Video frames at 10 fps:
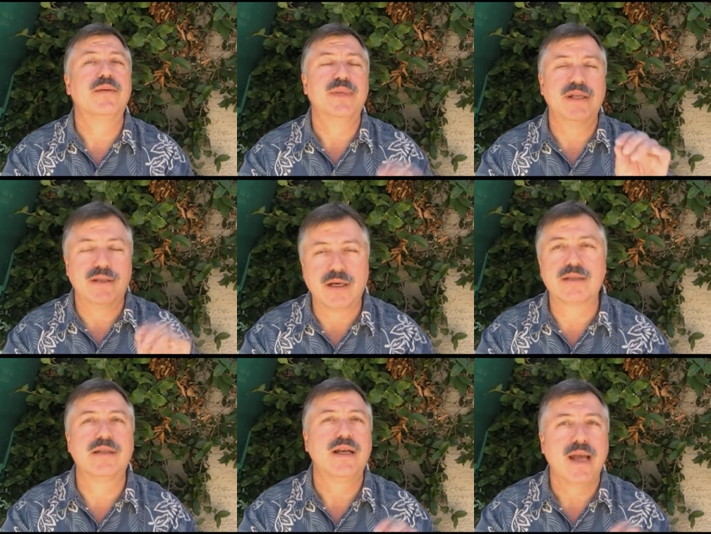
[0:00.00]
but it
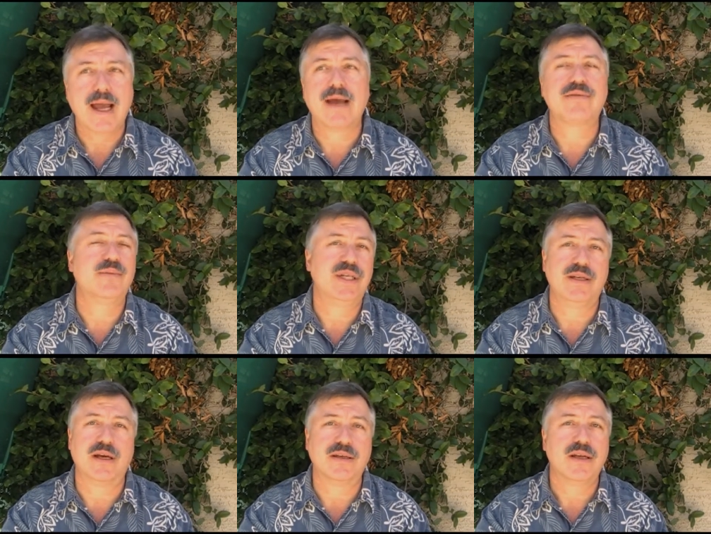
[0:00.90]
doesn't have to be
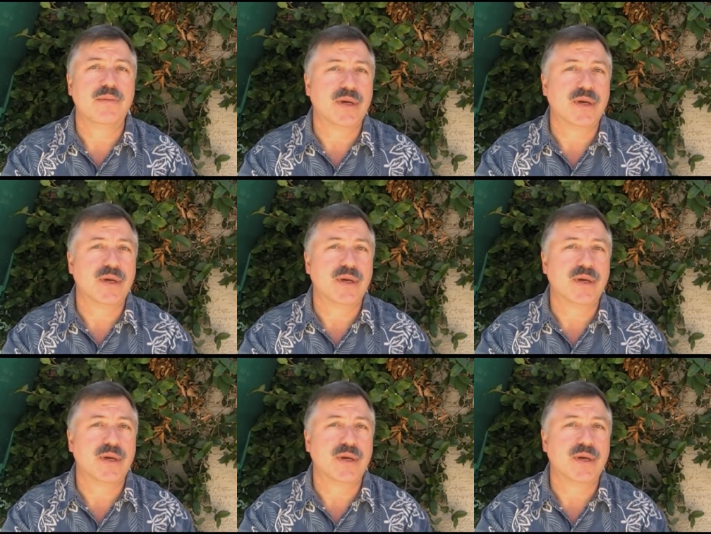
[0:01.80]
done